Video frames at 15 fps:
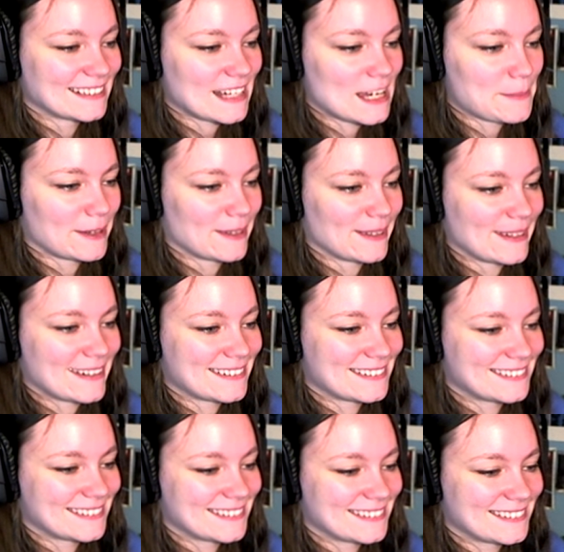Hi Molly.
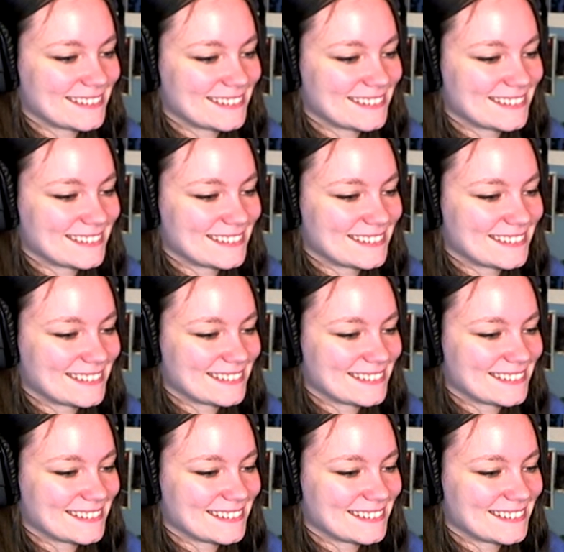Ah. Hi.
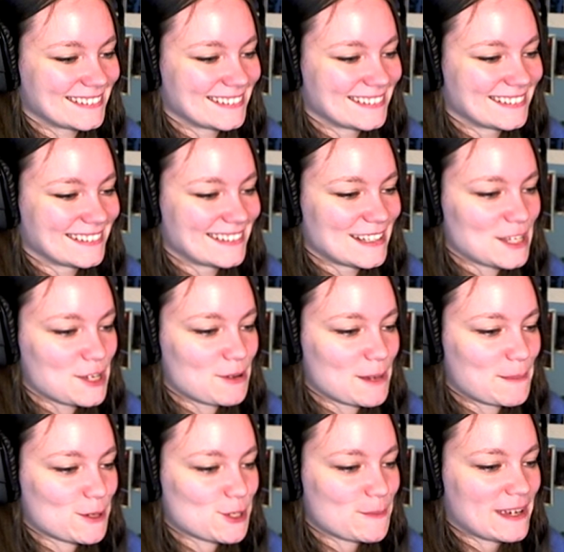You
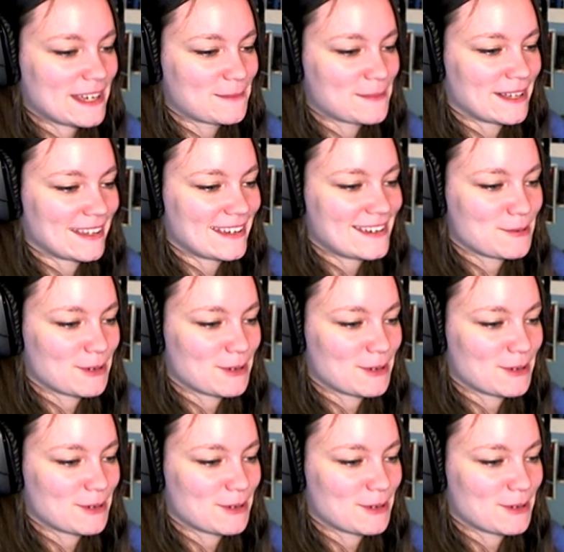wanna push me in, Molly?